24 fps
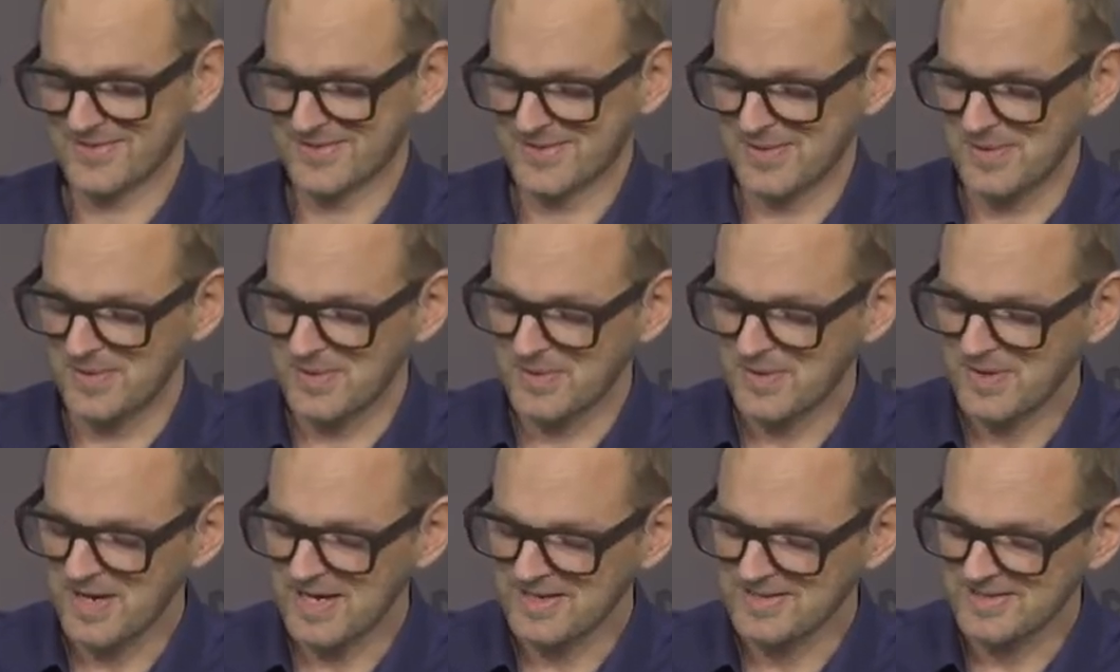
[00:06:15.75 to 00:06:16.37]
So
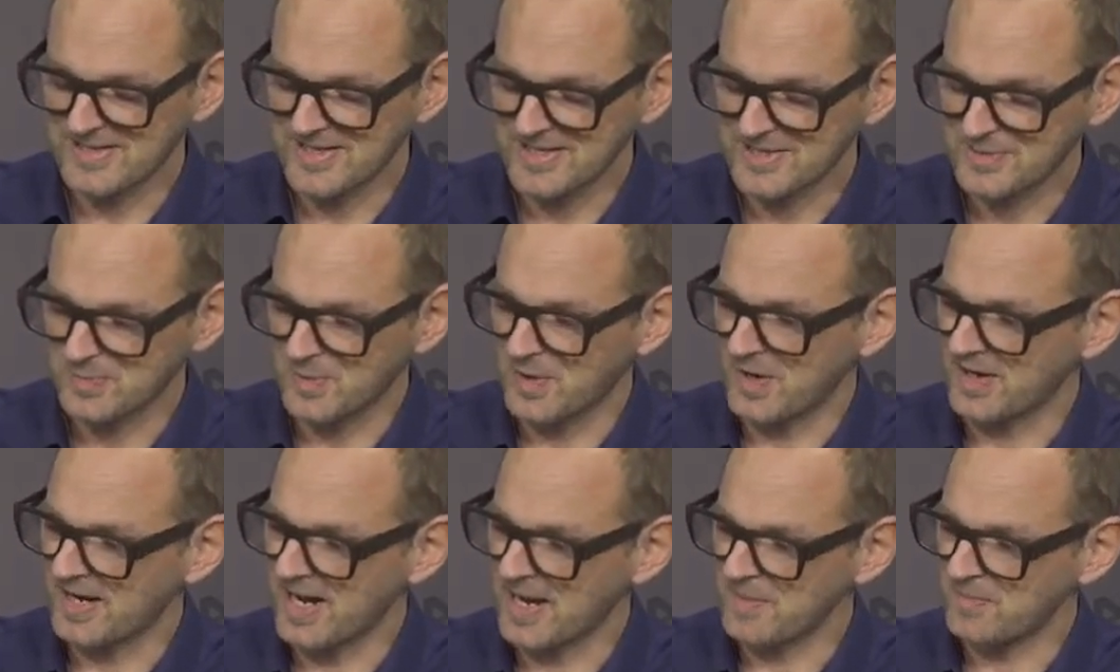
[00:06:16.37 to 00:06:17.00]
look at this
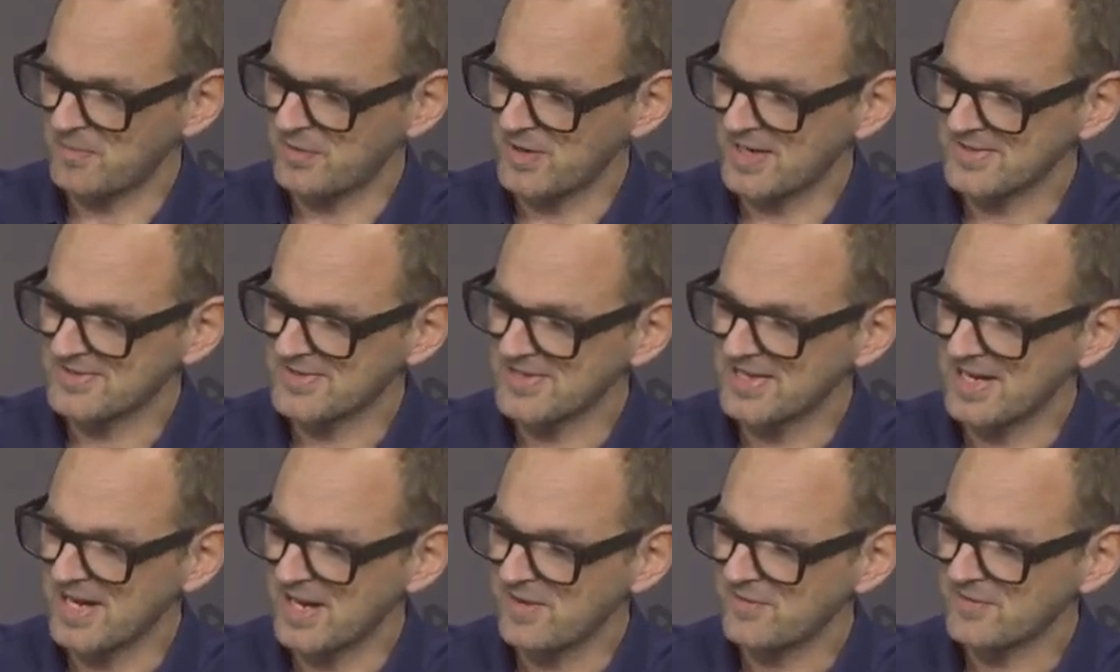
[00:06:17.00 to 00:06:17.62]
one. I press
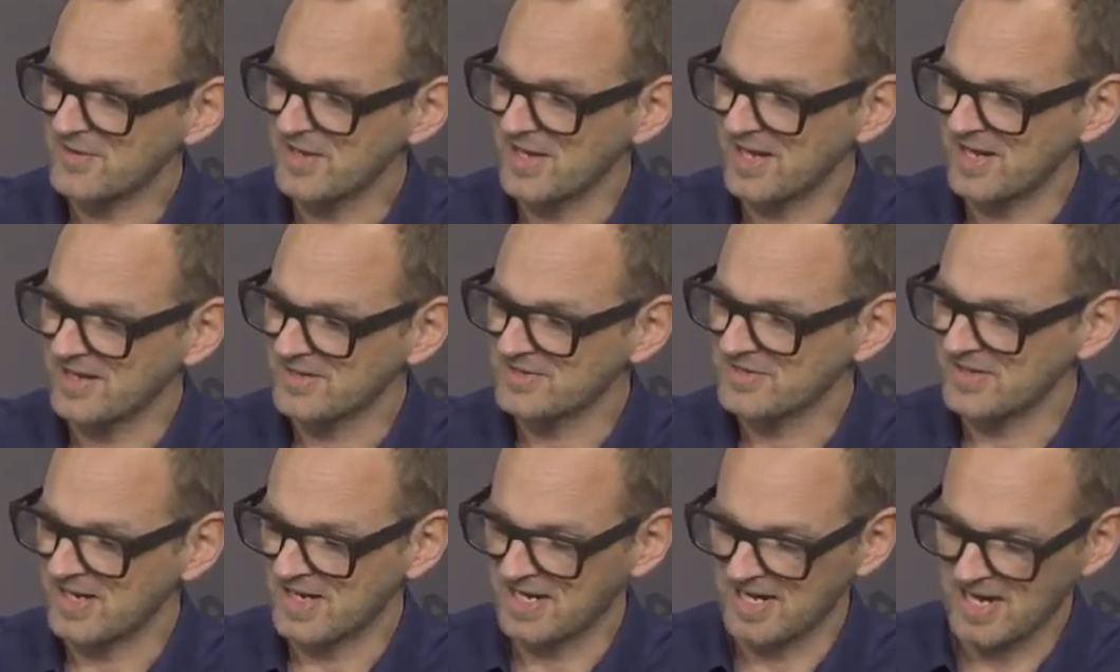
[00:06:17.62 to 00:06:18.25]
the left
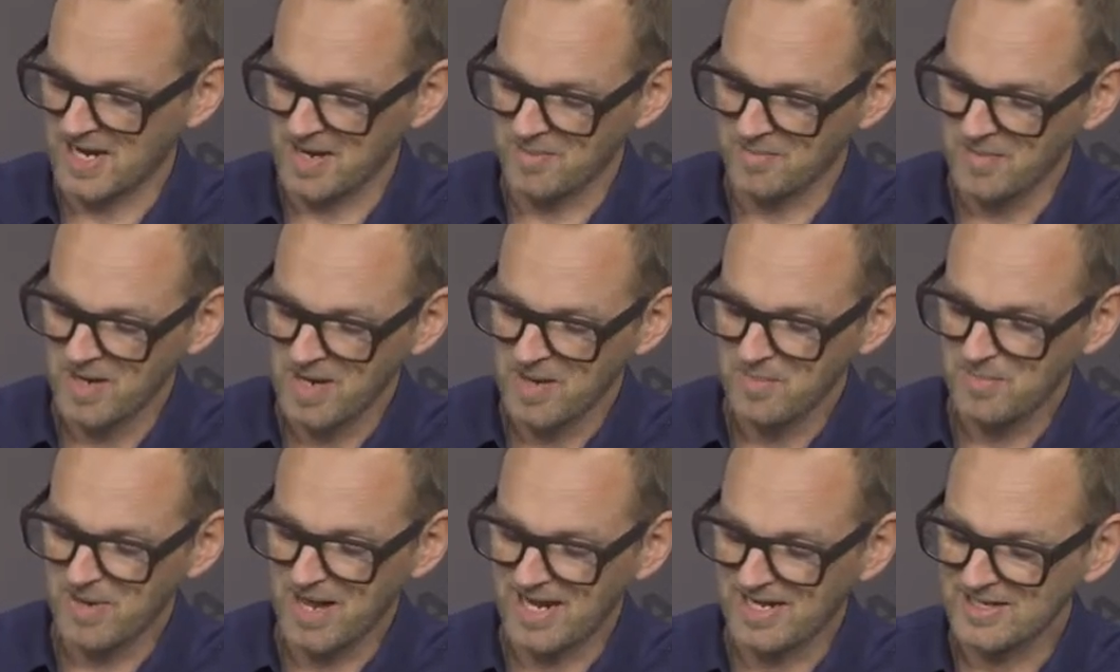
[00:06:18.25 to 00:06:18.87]
edge and I'm
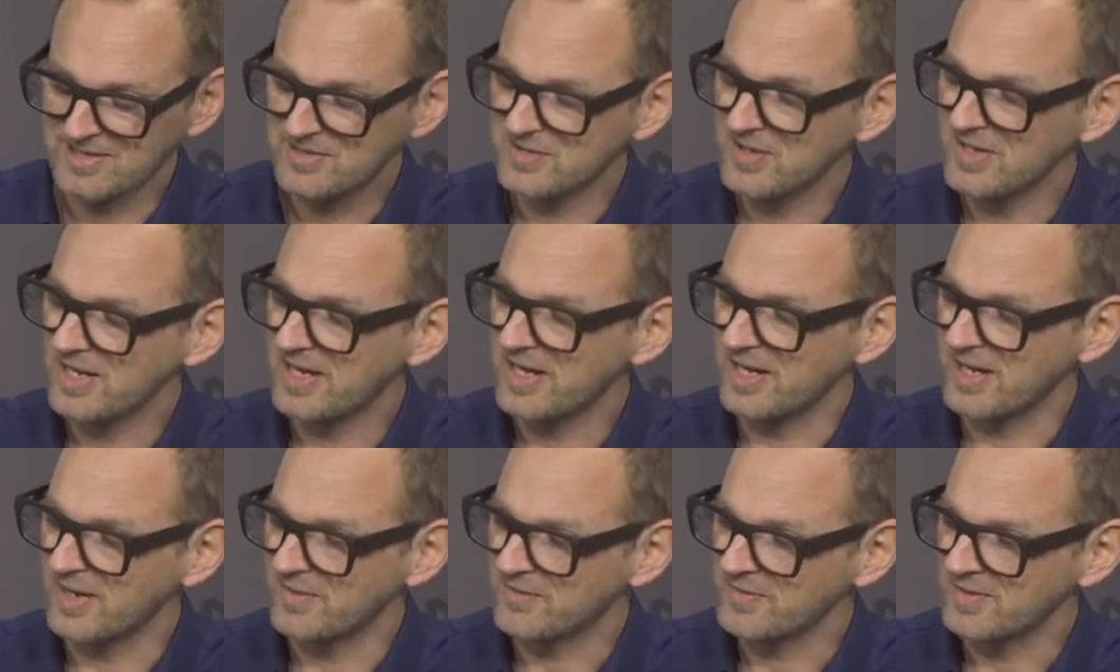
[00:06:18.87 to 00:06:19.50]
panning to the
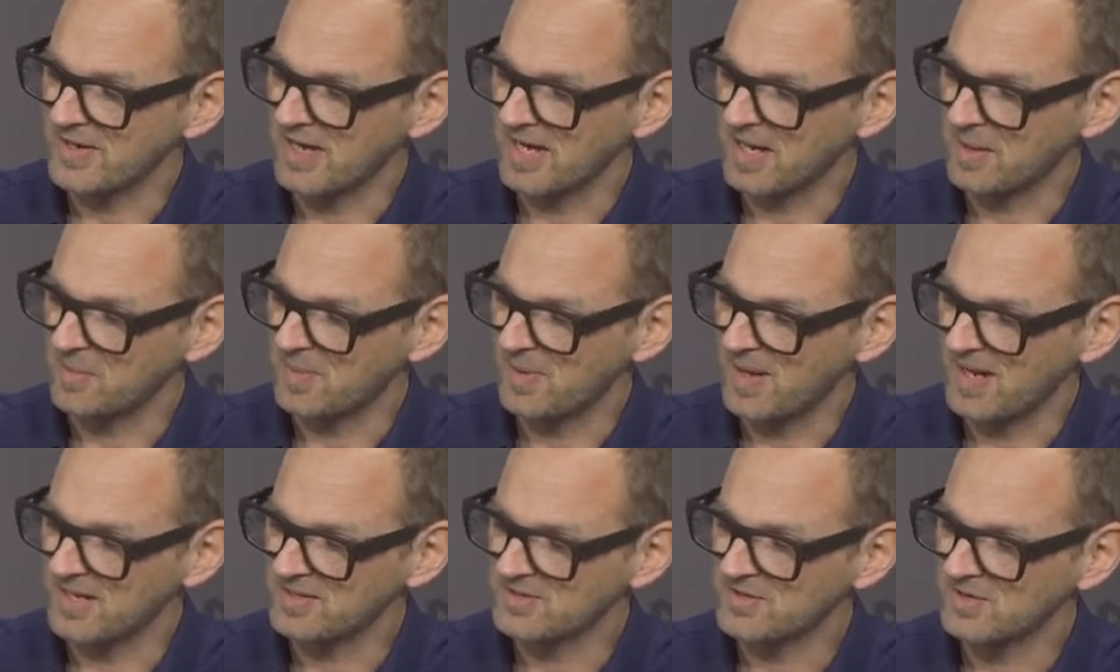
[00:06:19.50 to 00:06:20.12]
left, I can
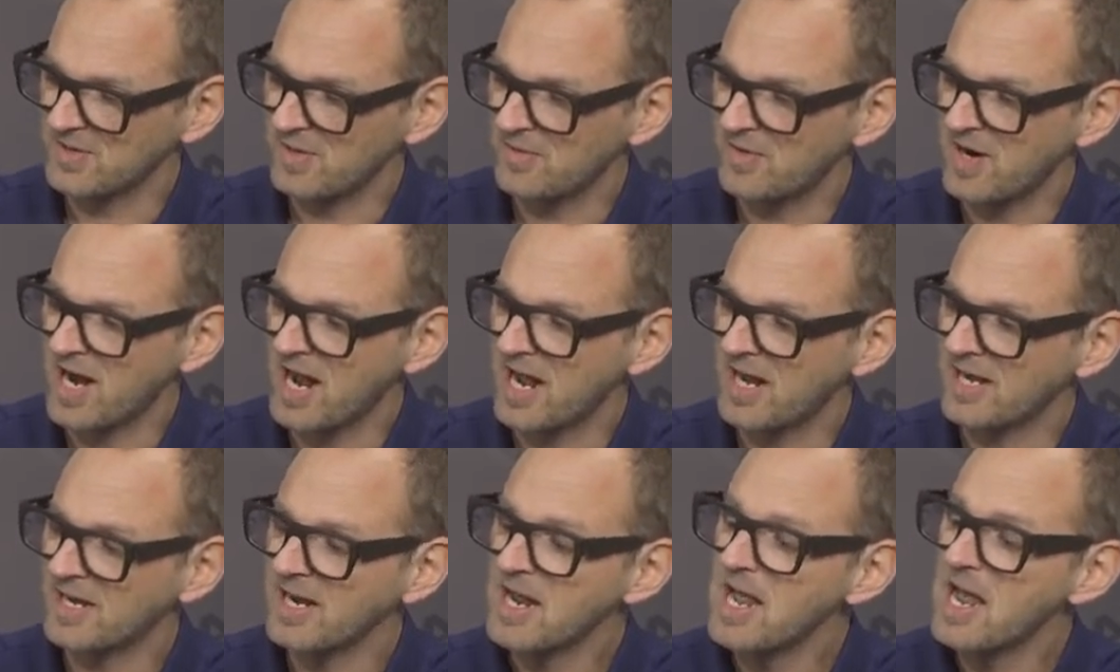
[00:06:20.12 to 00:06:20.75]
pan to the right,